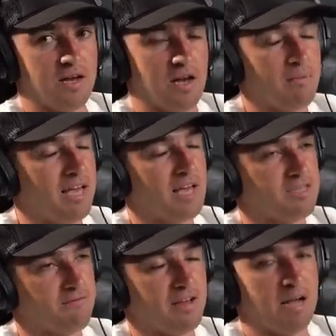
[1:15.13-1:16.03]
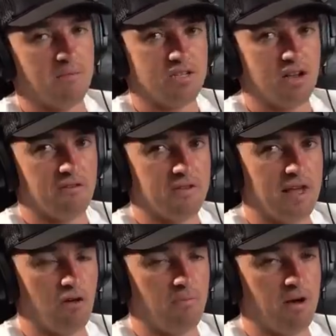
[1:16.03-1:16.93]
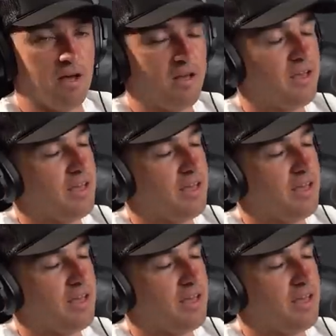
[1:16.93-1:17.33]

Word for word: I mean, he has a family and stuff now, but